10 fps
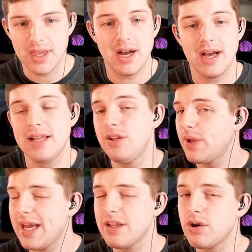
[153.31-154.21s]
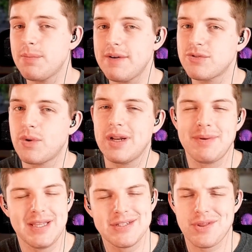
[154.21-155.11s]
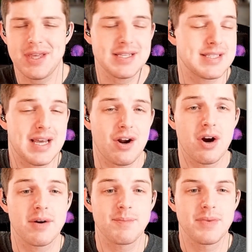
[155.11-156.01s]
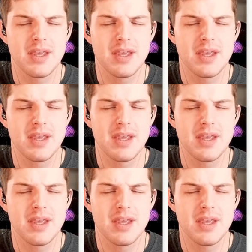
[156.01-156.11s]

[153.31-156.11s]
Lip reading: and you can go above 20, but these are things that are